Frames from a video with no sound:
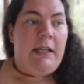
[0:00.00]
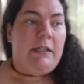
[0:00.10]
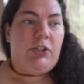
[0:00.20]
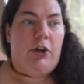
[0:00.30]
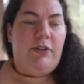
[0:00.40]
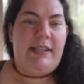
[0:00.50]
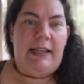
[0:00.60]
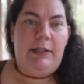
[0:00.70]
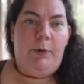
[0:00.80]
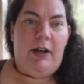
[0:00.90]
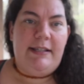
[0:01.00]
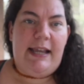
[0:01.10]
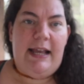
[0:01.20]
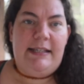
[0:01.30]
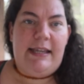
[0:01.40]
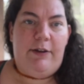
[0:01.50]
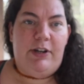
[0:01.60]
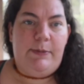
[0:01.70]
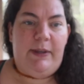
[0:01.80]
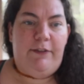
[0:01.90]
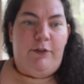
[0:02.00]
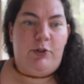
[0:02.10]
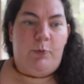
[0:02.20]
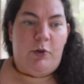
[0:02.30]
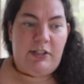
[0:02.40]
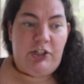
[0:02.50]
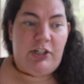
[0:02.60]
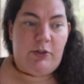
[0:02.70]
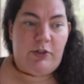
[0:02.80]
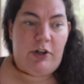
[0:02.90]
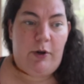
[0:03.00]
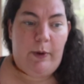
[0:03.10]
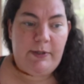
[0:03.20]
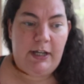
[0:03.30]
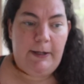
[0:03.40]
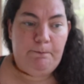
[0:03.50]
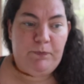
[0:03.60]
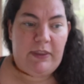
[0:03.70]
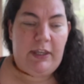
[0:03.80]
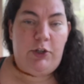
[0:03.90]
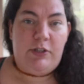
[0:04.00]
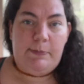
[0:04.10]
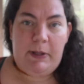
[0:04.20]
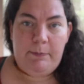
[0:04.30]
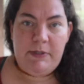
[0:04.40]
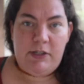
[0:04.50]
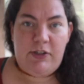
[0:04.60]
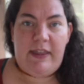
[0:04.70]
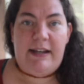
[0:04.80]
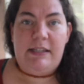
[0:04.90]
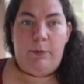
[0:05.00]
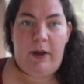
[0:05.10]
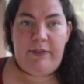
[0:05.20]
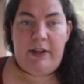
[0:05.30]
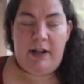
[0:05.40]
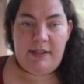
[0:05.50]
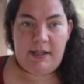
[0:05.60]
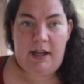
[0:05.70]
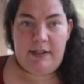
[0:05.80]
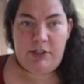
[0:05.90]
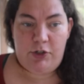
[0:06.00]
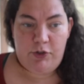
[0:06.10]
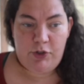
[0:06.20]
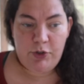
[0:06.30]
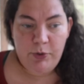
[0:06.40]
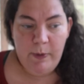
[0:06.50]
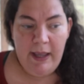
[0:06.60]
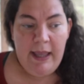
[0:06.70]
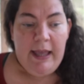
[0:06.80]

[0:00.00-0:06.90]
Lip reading: So Sally Wise has a recipe for Worcestershire sauce on her website that uses plums, so that is the one that I decided to do.